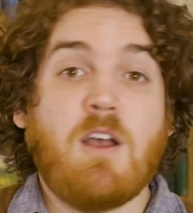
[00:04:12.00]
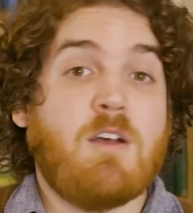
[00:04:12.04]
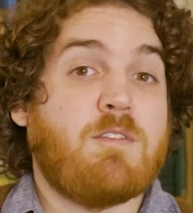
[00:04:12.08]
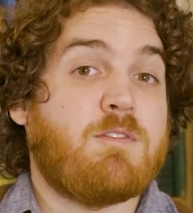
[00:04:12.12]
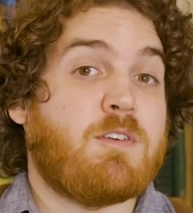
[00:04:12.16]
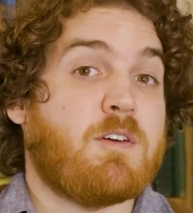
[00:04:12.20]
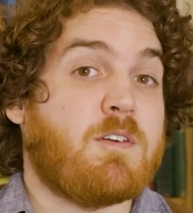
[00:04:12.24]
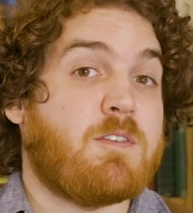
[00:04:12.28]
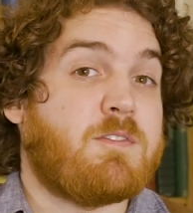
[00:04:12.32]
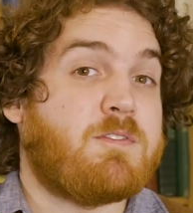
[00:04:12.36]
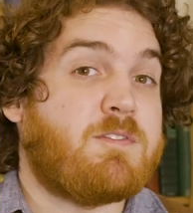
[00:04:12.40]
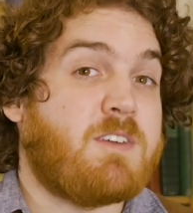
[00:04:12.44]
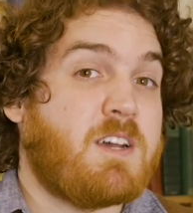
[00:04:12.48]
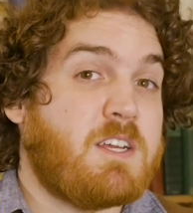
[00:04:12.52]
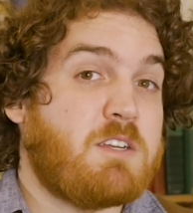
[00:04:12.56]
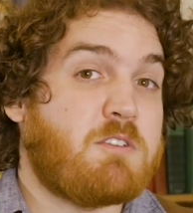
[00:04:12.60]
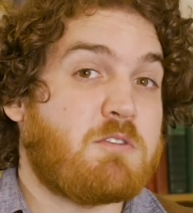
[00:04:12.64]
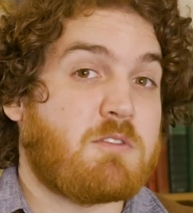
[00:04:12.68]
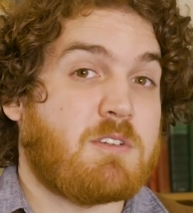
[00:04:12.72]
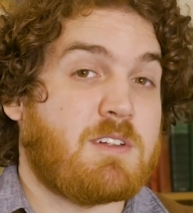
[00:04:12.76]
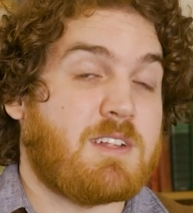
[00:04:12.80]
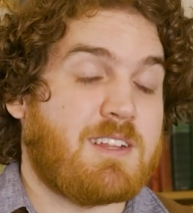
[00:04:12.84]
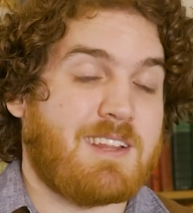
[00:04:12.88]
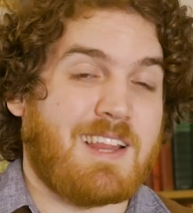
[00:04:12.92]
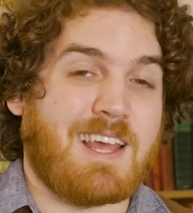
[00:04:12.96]
For
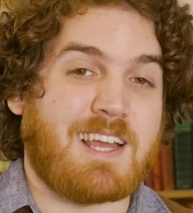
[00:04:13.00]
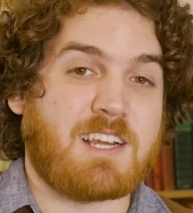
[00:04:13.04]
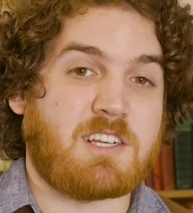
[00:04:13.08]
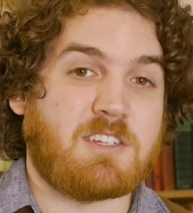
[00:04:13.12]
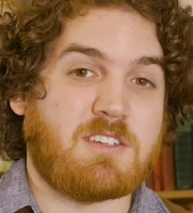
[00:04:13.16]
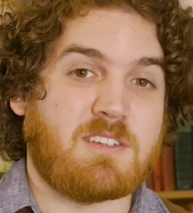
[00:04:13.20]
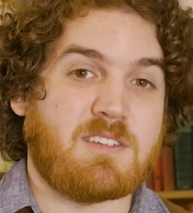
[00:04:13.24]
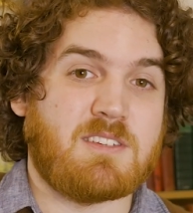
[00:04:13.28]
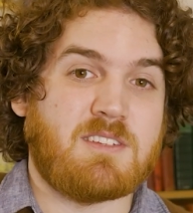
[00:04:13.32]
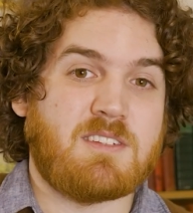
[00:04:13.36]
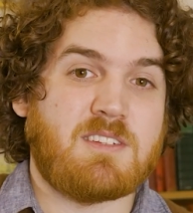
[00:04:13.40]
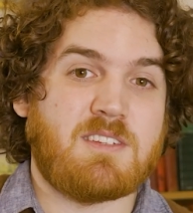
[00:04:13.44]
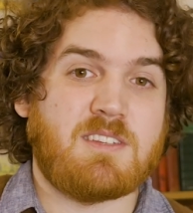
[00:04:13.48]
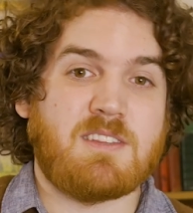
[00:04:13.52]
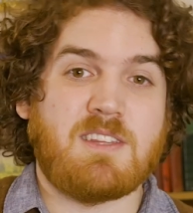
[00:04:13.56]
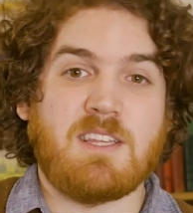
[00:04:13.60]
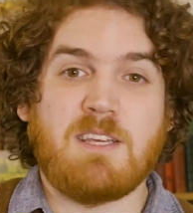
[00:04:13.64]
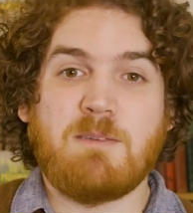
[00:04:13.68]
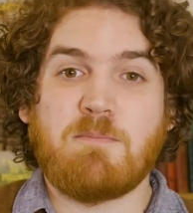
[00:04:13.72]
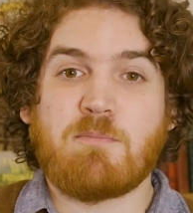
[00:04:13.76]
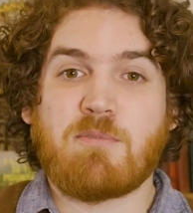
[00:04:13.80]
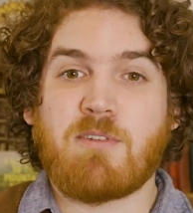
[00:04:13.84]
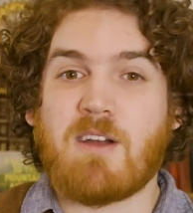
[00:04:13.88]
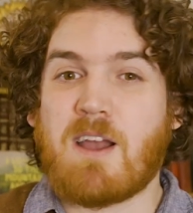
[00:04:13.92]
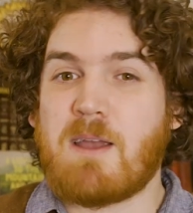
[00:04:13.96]
federal elections, the
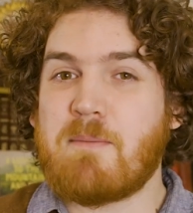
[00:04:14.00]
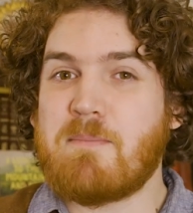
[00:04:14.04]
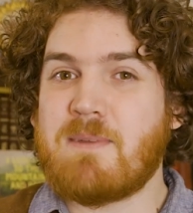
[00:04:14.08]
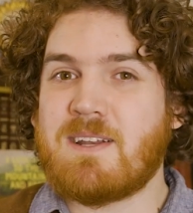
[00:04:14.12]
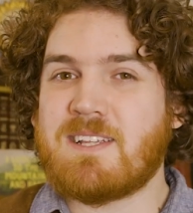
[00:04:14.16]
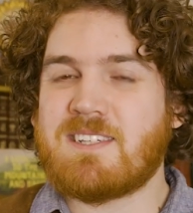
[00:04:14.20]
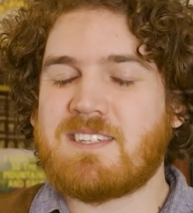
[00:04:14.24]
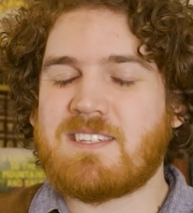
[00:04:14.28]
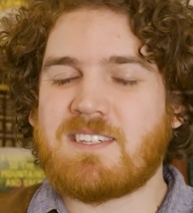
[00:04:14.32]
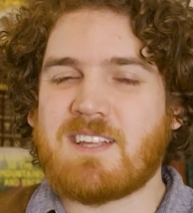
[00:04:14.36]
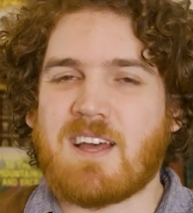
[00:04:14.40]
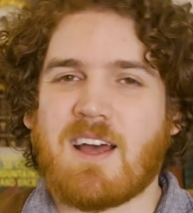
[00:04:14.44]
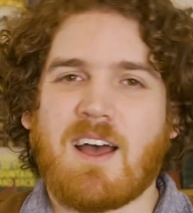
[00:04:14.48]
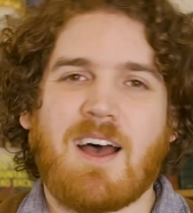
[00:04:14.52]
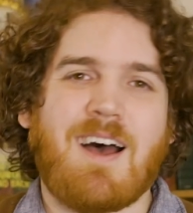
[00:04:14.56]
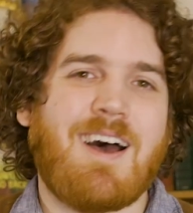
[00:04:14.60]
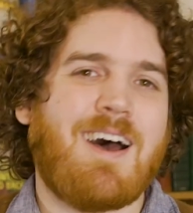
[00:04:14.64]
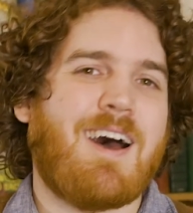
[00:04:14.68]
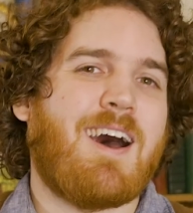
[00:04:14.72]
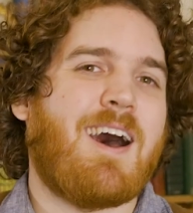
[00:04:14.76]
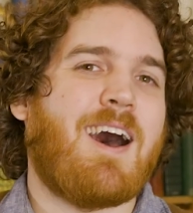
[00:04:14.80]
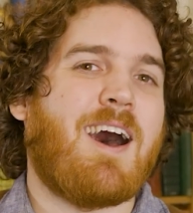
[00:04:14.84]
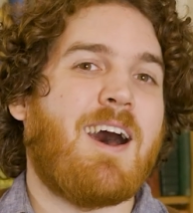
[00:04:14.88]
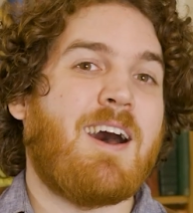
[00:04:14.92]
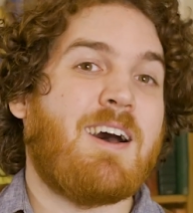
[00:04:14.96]
Prime Minister
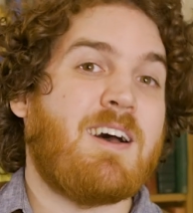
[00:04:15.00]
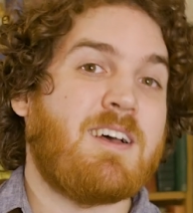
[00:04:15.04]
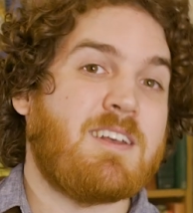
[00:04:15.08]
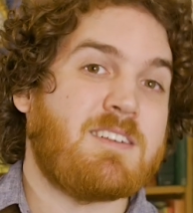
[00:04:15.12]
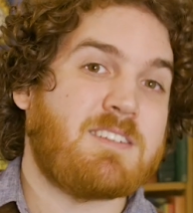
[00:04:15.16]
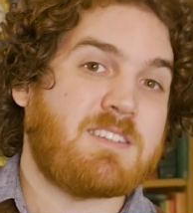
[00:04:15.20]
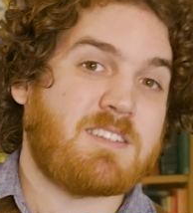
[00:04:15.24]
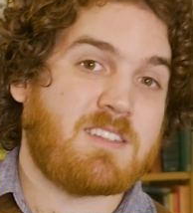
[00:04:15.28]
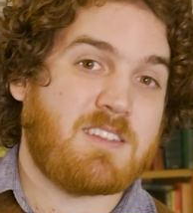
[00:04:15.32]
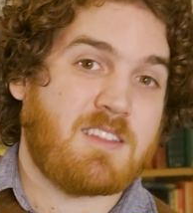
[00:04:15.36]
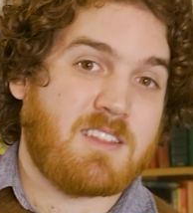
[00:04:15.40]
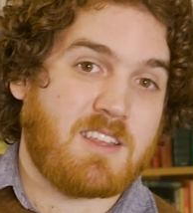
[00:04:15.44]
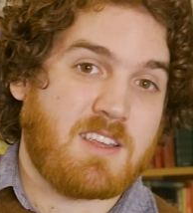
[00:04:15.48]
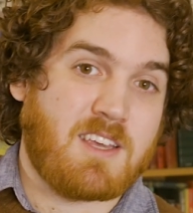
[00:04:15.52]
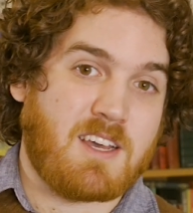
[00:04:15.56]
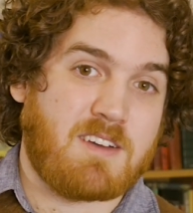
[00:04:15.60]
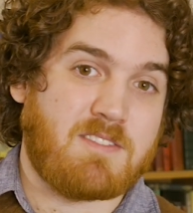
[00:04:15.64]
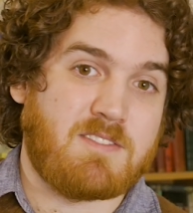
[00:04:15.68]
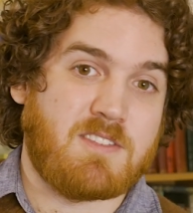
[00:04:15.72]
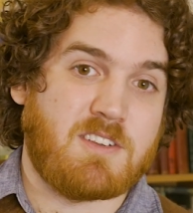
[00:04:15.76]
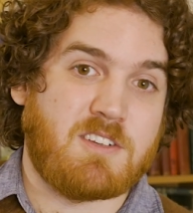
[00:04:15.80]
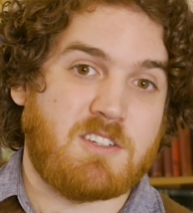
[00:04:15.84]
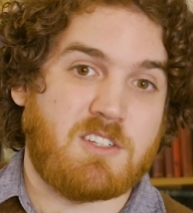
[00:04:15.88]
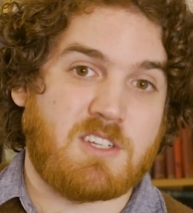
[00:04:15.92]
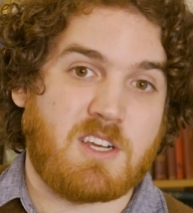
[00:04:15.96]
asks the
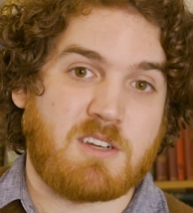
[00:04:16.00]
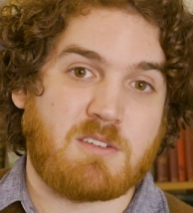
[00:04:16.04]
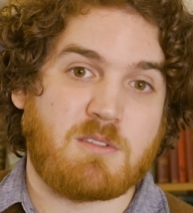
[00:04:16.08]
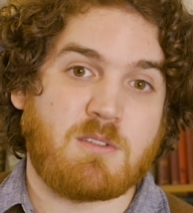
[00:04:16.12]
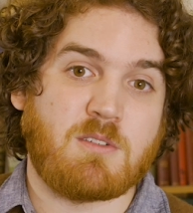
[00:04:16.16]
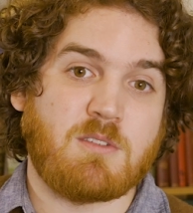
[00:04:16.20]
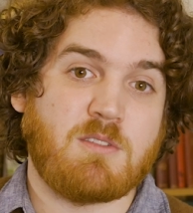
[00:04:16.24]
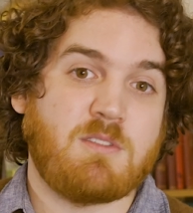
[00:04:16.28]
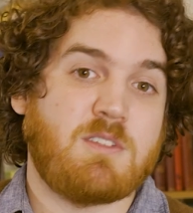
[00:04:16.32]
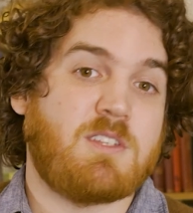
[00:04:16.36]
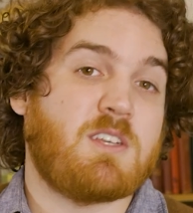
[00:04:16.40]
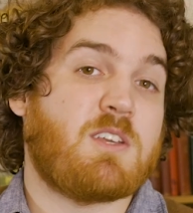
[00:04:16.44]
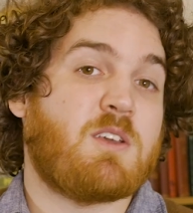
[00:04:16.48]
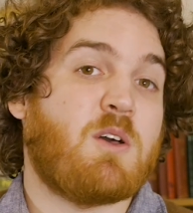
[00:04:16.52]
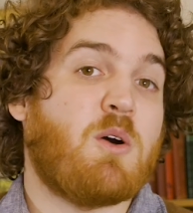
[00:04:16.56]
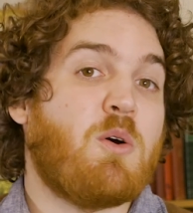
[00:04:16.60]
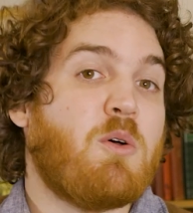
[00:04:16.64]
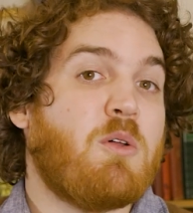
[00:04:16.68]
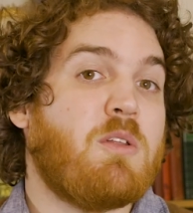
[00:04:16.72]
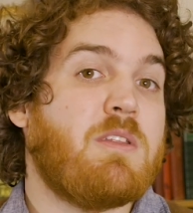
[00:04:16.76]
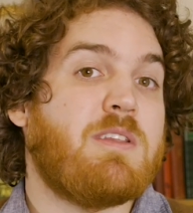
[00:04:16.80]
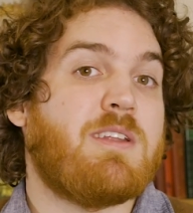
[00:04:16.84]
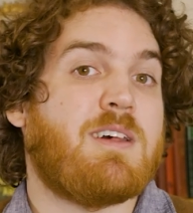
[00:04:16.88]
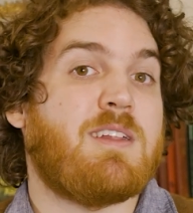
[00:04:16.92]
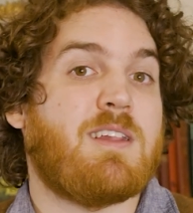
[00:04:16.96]
Governor-General to
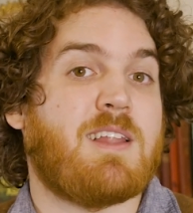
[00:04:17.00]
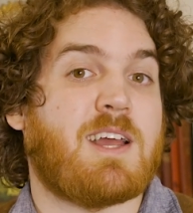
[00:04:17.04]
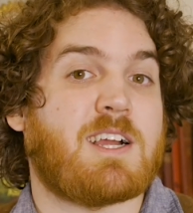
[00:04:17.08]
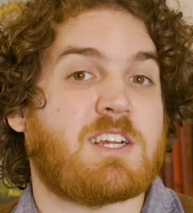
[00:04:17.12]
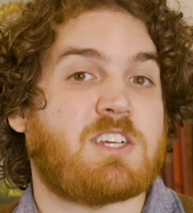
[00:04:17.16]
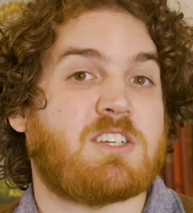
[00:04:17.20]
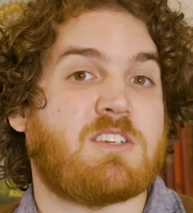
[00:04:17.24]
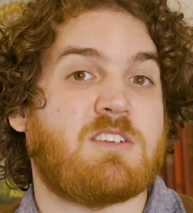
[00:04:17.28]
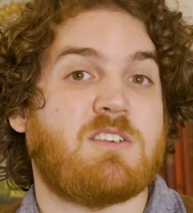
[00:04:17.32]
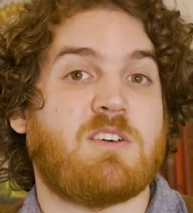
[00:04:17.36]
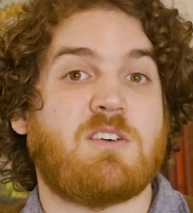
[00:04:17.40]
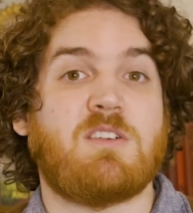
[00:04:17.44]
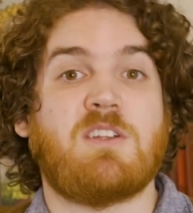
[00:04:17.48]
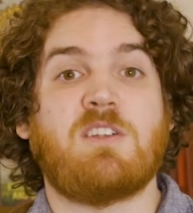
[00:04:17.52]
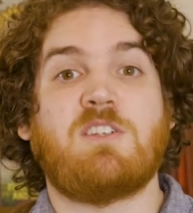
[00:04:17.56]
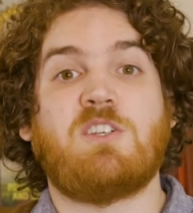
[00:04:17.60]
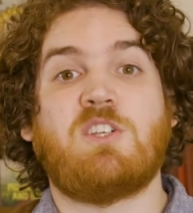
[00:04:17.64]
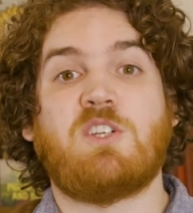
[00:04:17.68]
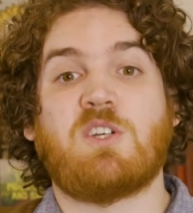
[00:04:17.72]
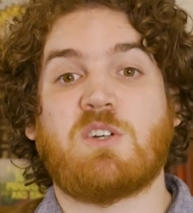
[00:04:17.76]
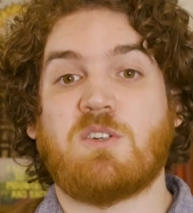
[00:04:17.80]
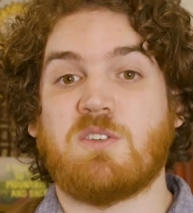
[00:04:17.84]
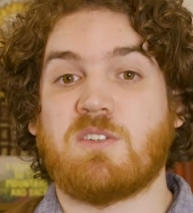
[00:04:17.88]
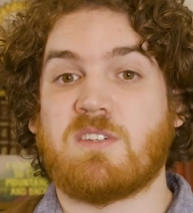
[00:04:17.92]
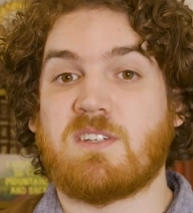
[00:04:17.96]
call an election on a
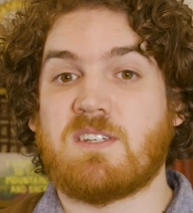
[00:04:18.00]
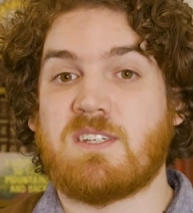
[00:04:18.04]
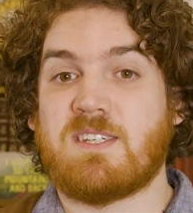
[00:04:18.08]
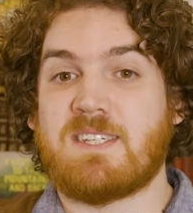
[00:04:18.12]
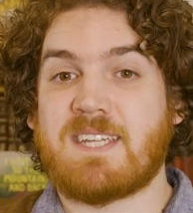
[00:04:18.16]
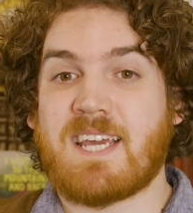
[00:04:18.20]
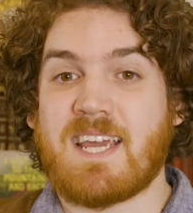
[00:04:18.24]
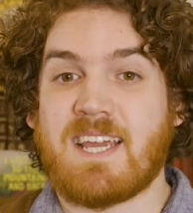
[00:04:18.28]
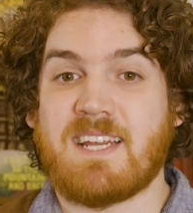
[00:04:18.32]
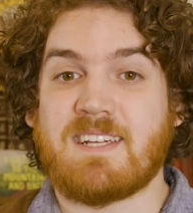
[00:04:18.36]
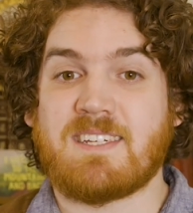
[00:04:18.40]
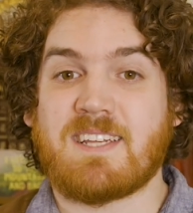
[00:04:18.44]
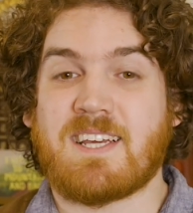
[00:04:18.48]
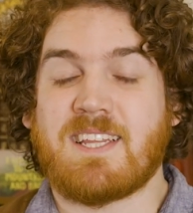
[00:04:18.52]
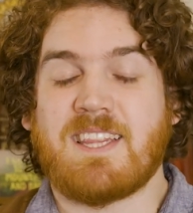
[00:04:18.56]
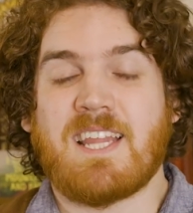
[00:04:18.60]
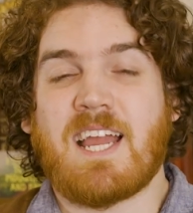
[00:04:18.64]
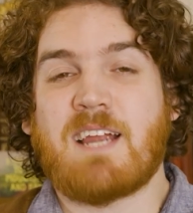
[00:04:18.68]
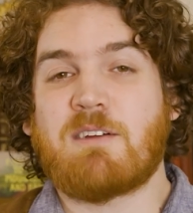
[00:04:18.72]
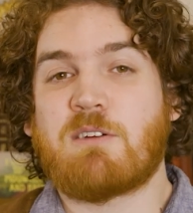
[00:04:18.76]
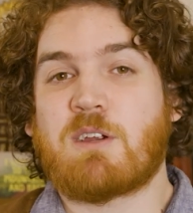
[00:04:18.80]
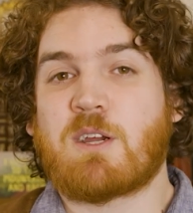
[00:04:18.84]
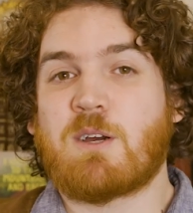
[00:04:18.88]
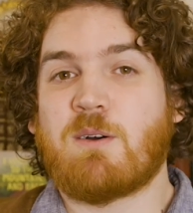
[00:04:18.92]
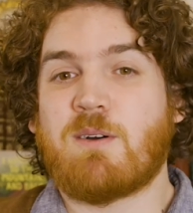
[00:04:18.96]
chosen date, and that
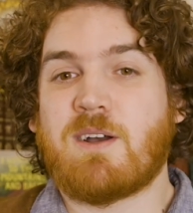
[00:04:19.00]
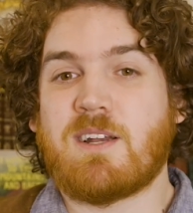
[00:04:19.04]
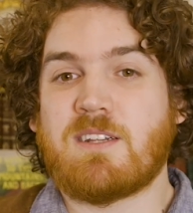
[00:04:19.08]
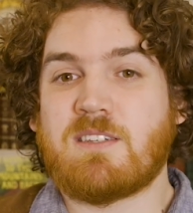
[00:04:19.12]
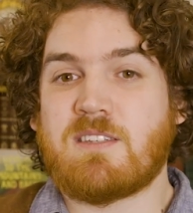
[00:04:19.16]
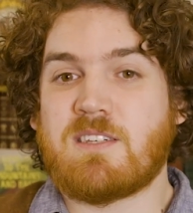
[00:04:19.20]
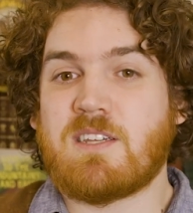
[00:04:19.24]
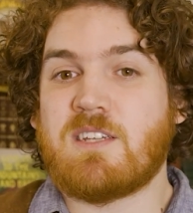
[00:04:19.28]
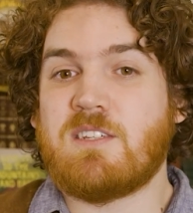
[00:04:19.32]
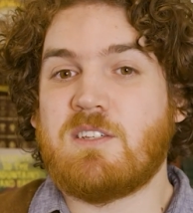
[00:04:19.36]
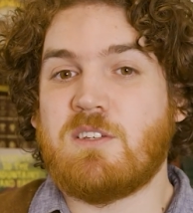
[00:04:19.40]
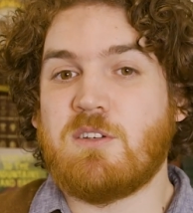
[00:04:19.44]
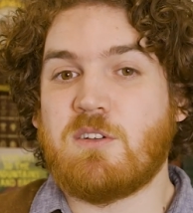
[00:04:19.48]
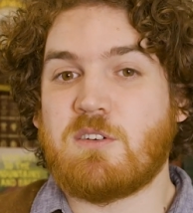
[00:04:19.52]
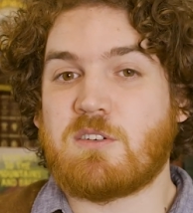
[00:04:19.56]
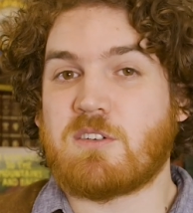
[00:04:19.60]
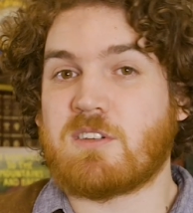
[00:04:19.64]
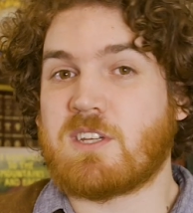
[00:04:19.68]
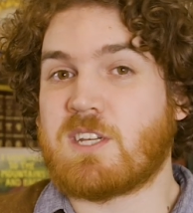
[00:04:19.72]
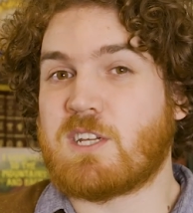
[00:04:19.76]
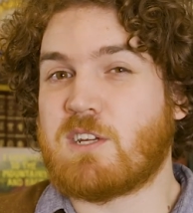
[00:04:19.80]
request is usually